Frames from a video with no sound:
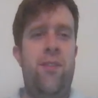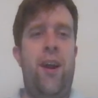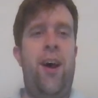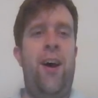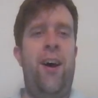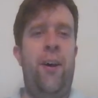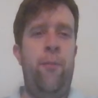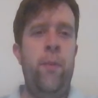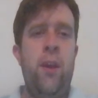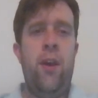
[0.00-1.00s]

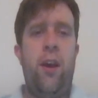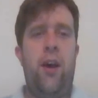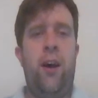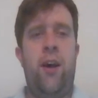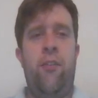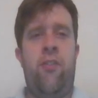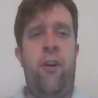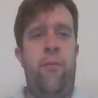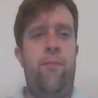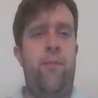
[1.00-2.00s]
Ta-da! Uh,
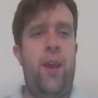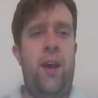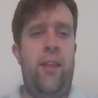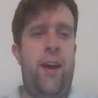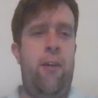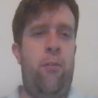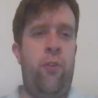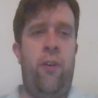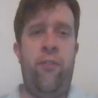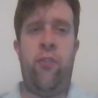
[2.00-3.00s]
so uh, that
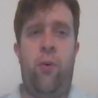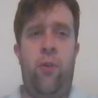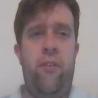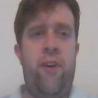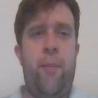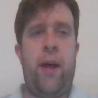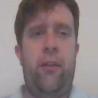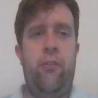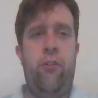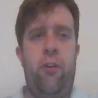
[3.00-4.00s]
resolves all of our
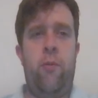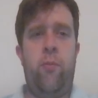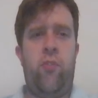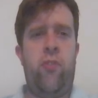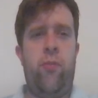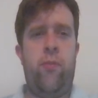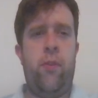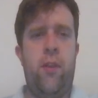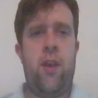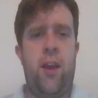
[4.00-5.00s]
palindromes
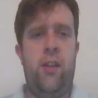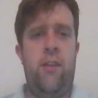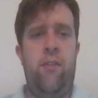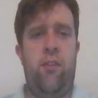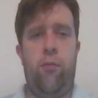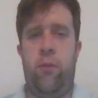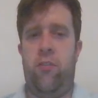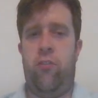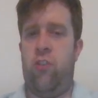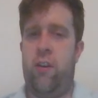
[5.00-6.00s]
and leaves us
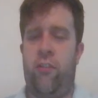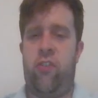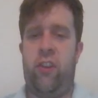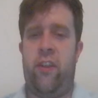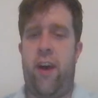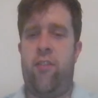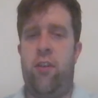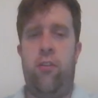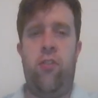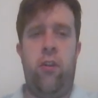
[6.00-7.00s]
with just
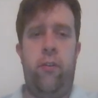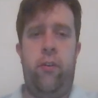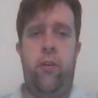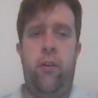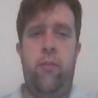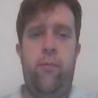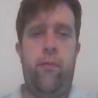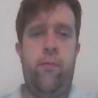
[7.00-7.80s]
classic Sudoku.